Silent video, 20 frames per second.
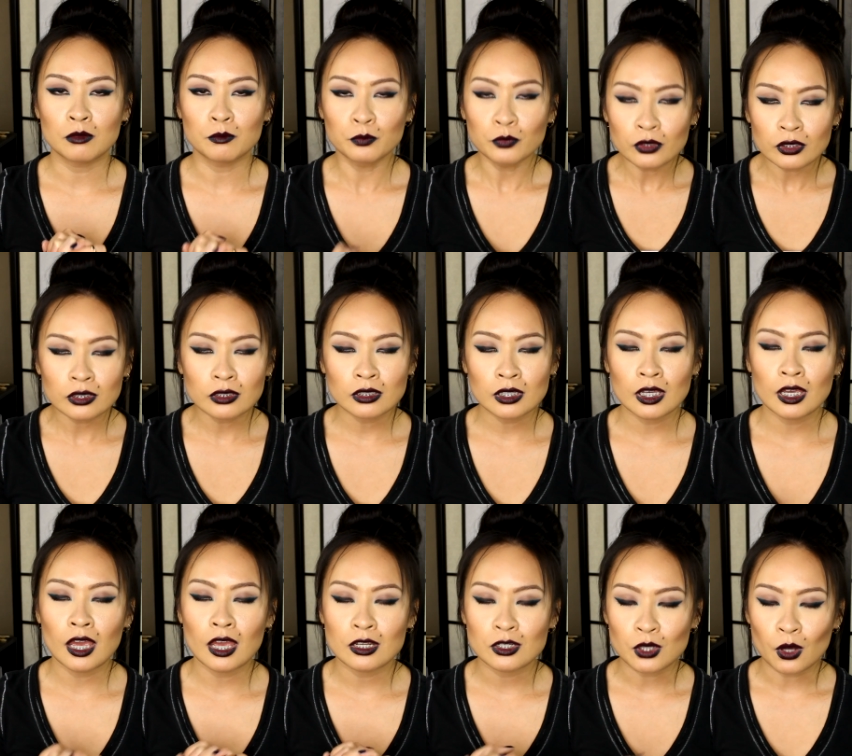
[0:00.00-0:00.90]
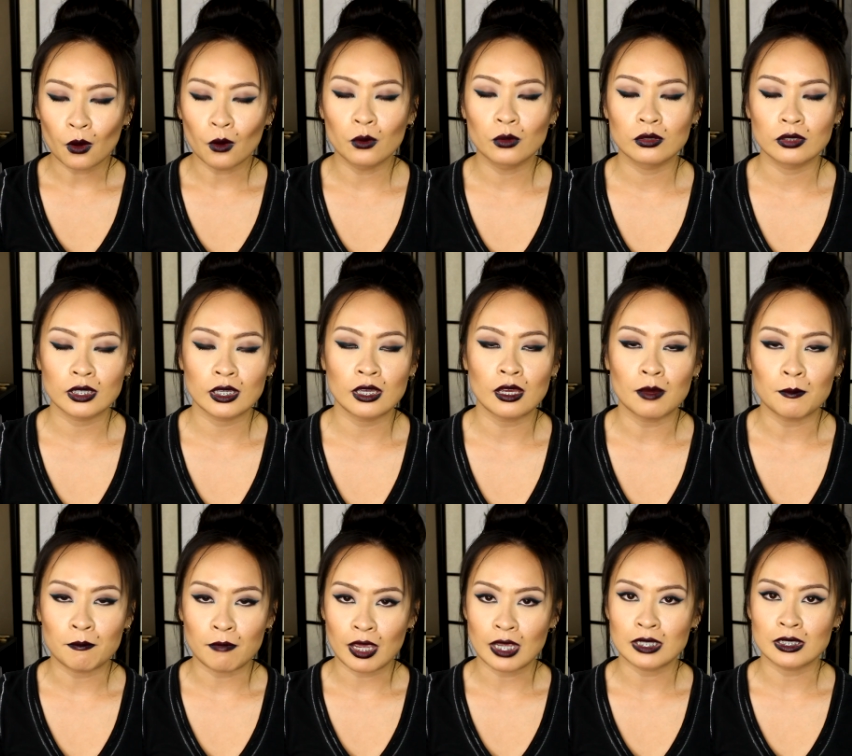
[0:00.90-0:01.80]
completely and totally
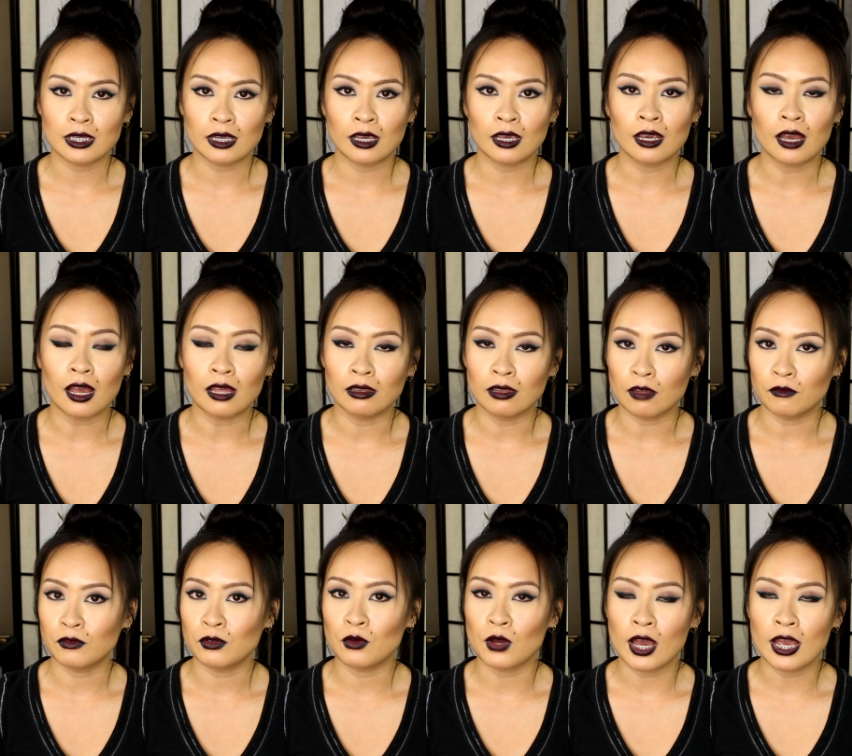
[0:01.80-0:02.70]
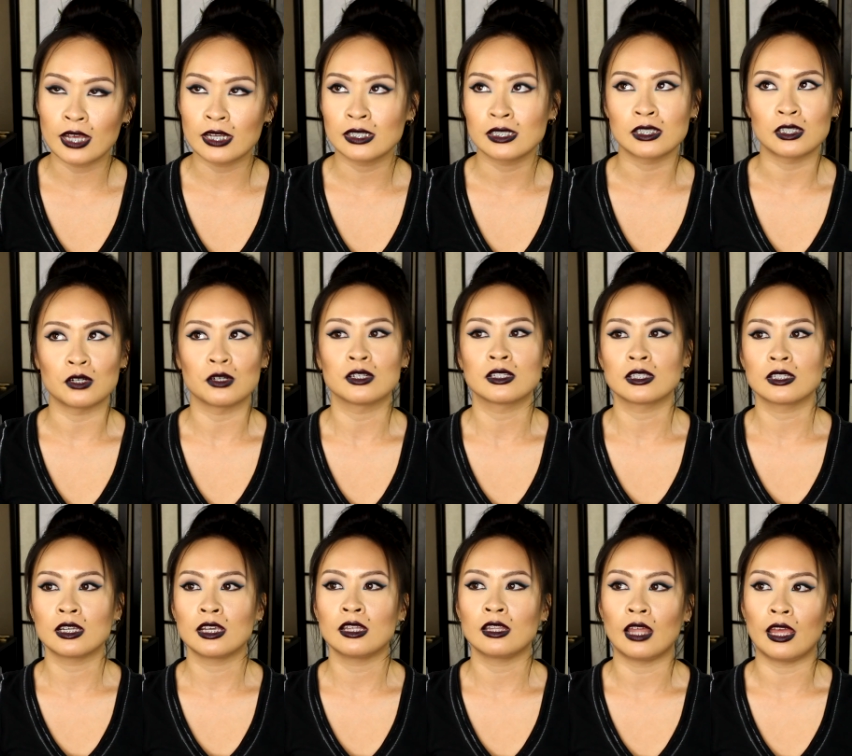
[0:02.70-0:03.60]
amazing. I love you guys.
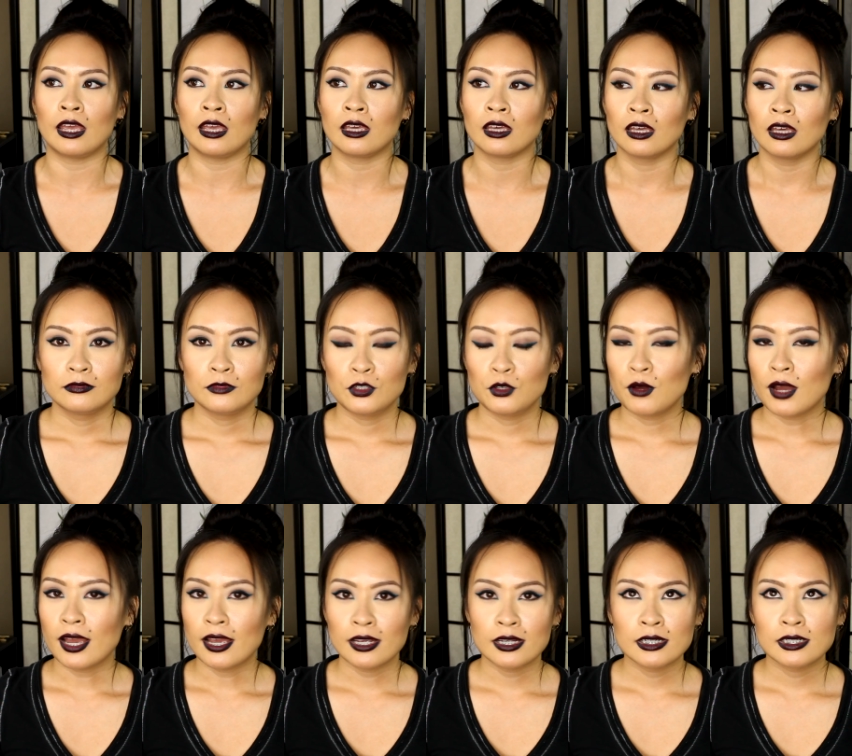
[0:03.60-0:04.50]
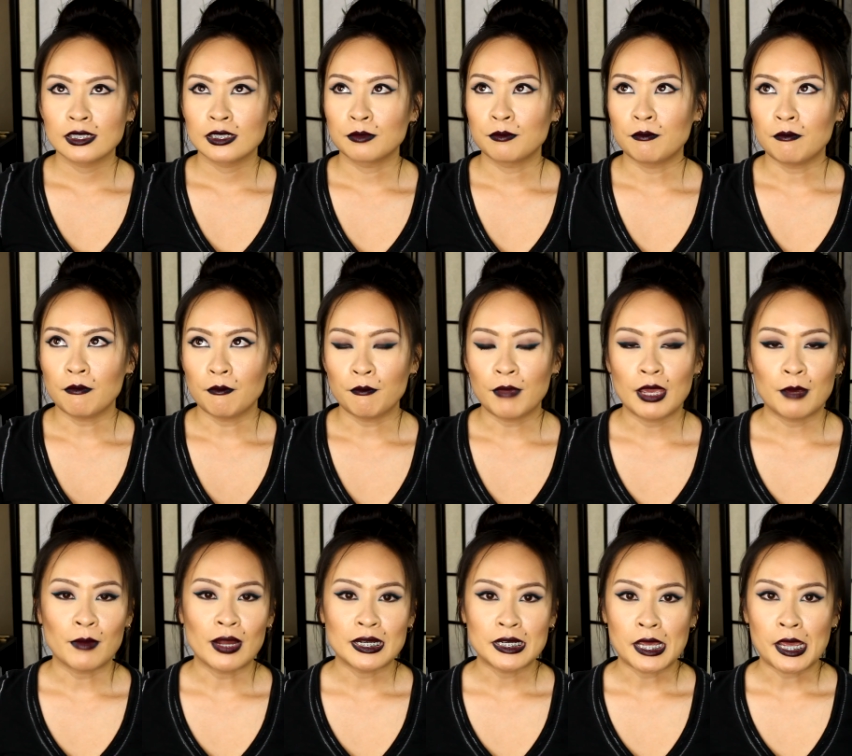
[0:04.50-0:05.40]
Seriously, like, you guys
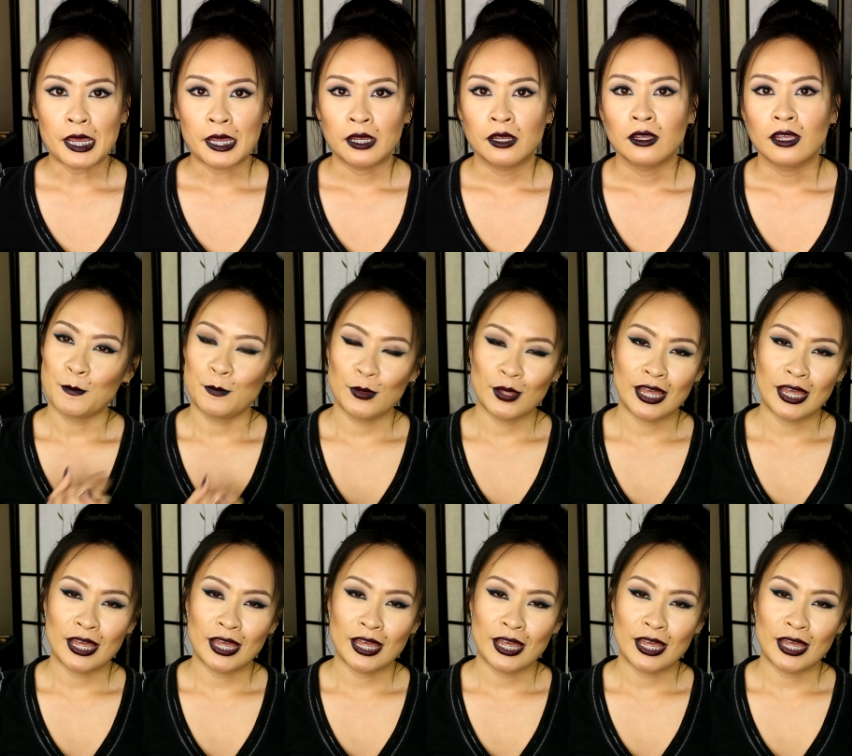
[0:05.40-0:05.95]
make my day.